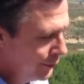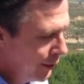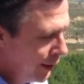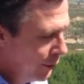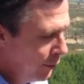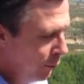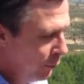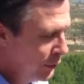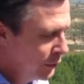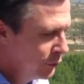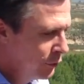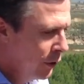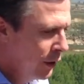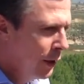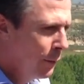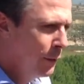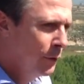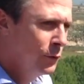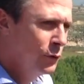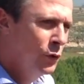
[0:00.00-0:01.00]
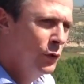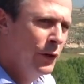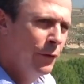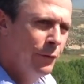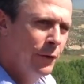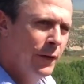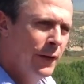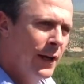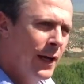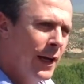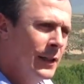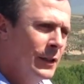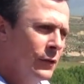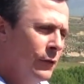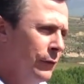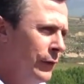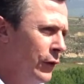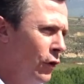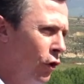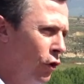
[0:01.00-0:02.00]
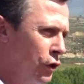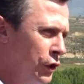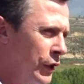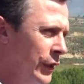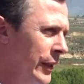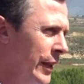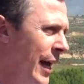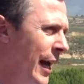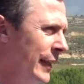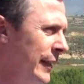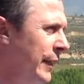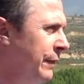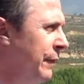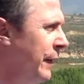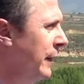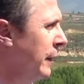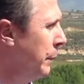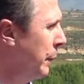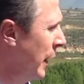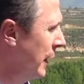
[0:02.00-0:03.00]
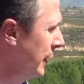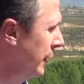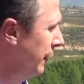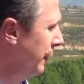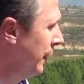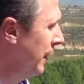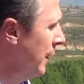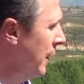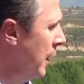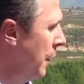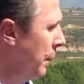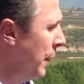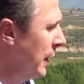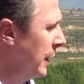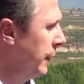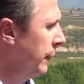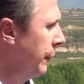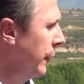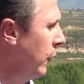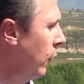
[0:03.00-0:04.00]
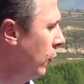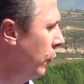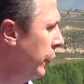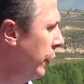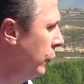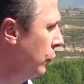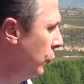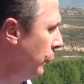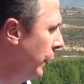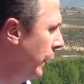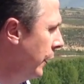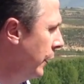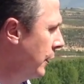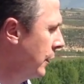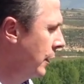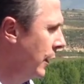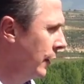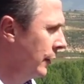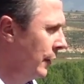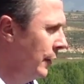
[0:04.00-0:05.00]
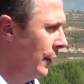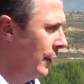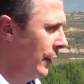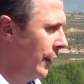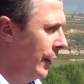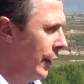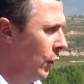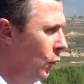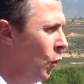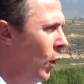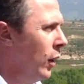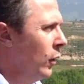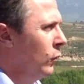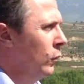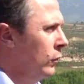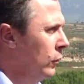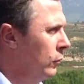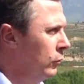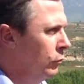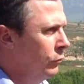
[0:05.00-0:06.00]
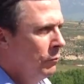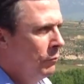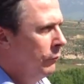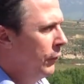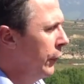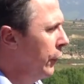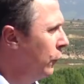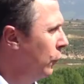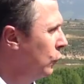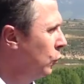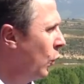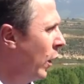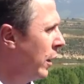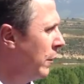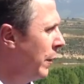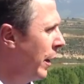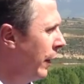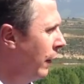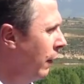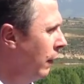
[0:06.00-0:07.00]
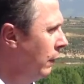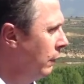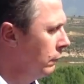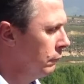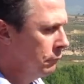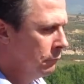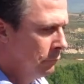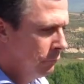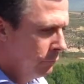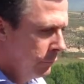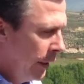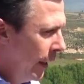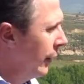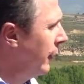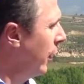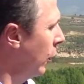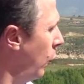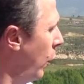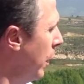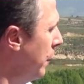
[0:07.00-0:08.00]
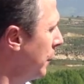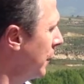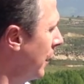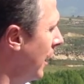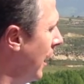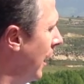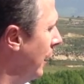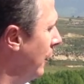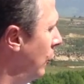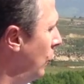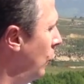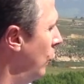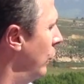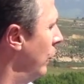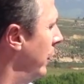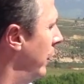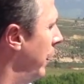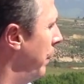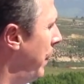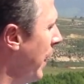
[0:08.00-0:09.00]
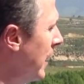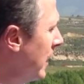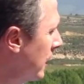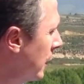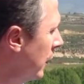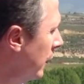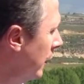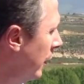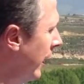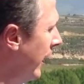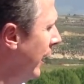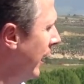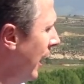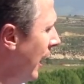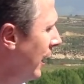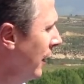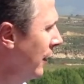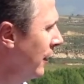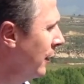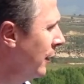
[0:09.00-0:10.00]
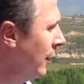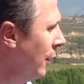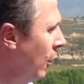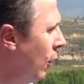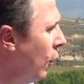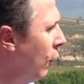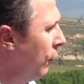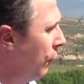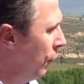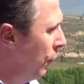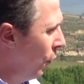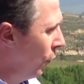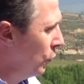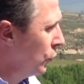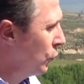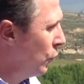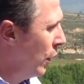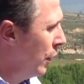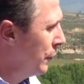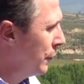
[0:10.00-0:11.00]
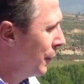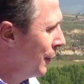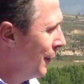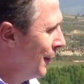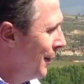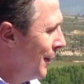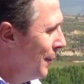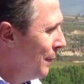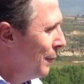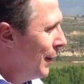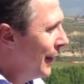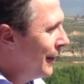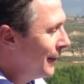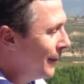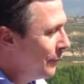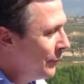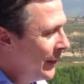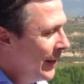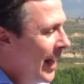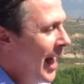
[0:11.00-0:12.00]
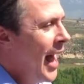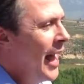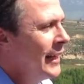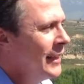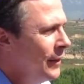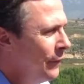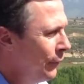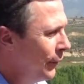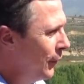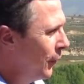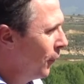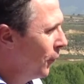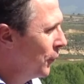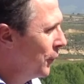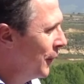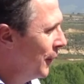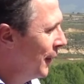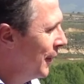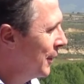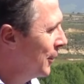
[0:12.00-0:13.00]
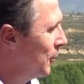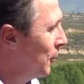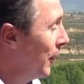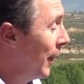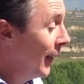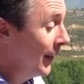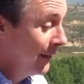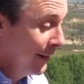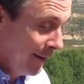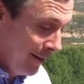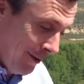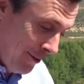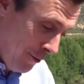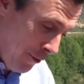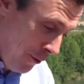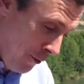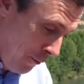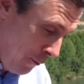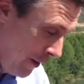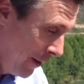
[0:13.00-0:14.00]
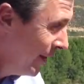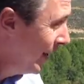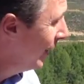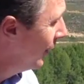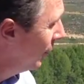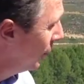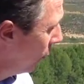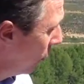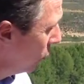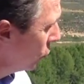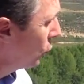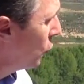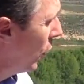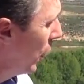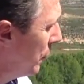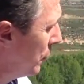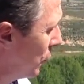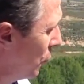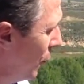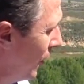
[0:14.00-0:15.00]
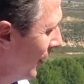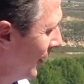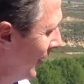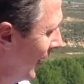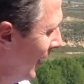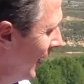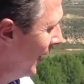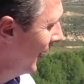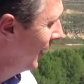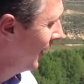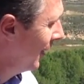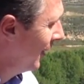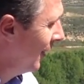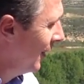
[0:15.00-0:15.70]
I always talk about two different kinds of enology: the active and the passive. Passive enology to me is that one very good winemaker take the grapes and do the best he can of those grapes. But the active enology is to get already those grapes you are taking,